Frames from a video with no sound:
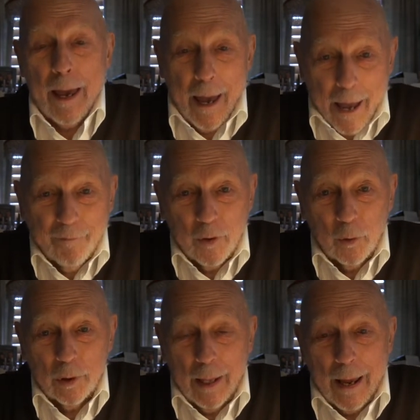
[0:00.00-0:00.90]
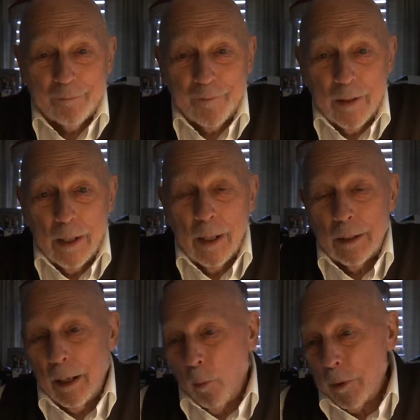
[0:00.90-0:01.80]
Have a good laugh.
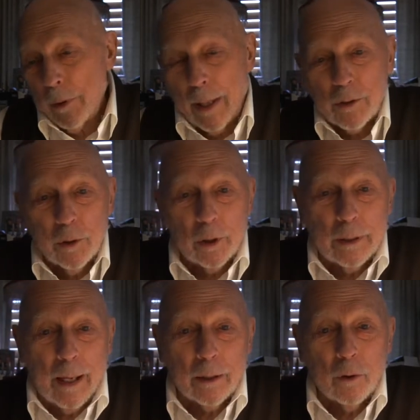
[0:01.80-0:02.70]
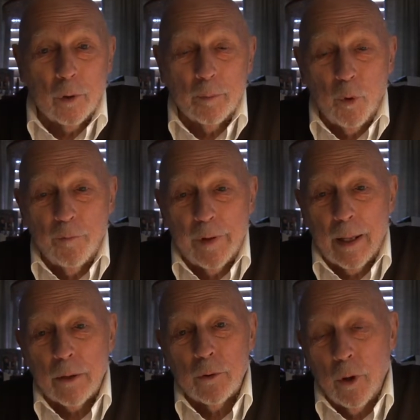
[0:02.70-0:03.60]
Now, whether that's looking at a good movie
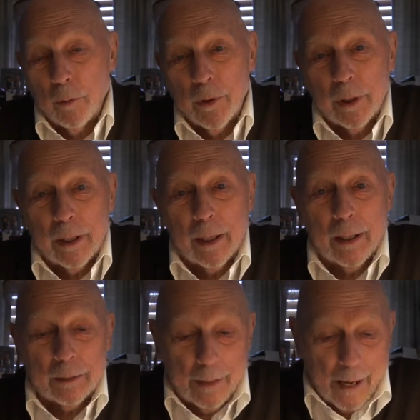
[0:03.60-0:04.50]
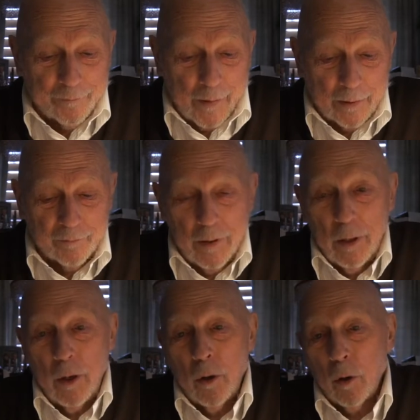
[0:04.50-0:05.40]
that you know you're going to get a laugh out of,
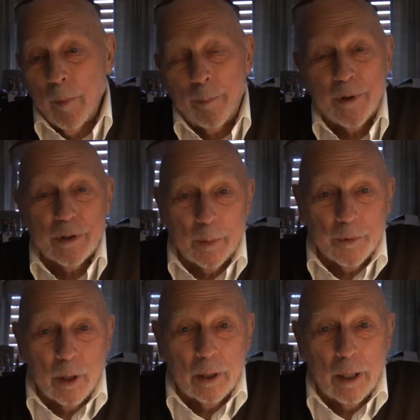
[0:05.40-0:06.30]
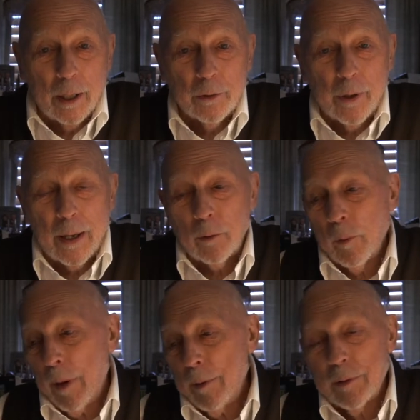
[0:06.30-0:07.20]
or maybe something on the internet, or
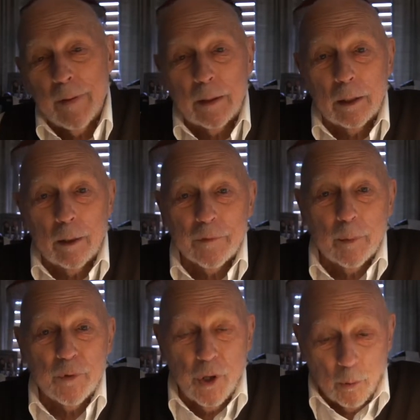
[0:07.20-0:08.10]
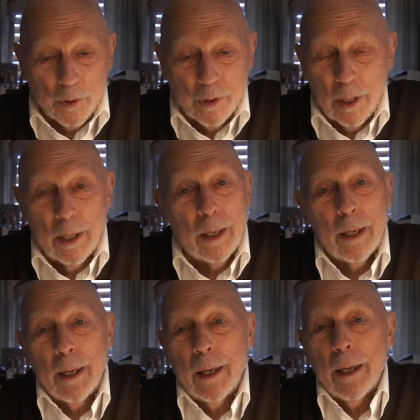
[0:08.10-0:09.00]
maybe thinking of some jokes,
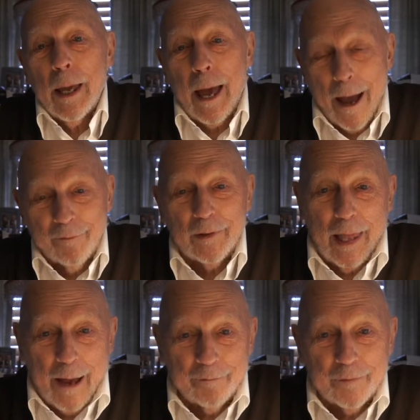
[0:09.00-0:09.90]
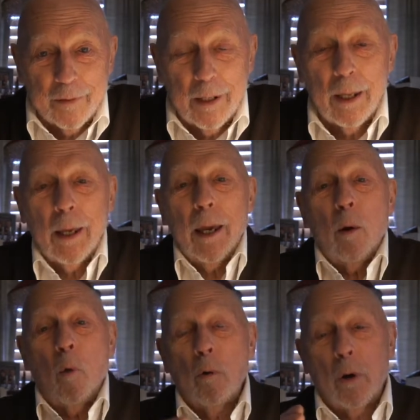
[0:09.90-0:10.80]
have a laugh.
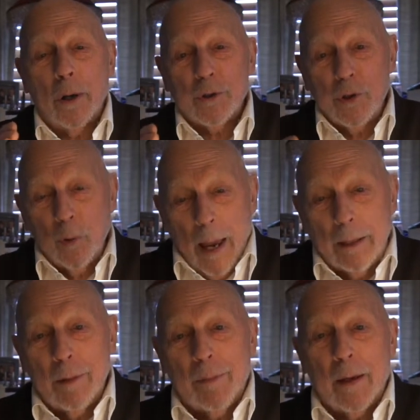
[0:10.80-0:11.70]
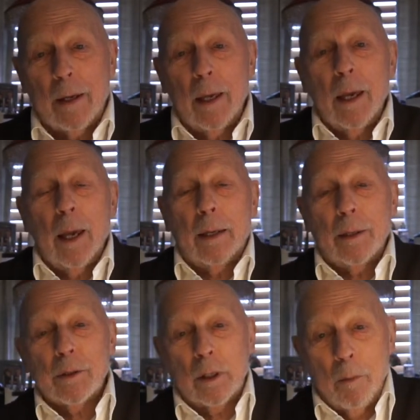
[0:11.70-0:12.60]
It won't cost you anything, and
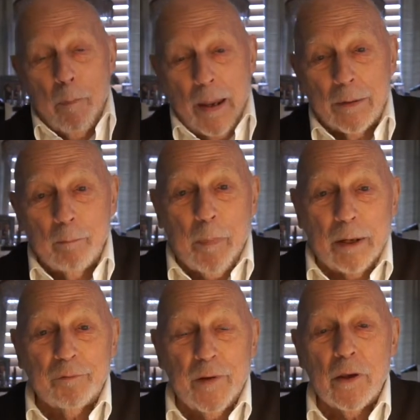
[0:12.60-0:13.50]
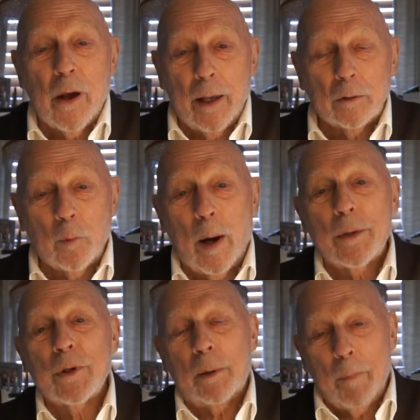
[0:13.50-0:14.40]
it's going to benefit you
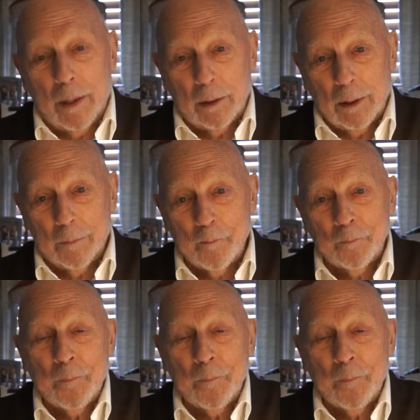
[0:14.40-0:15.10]
health-wise and mentally.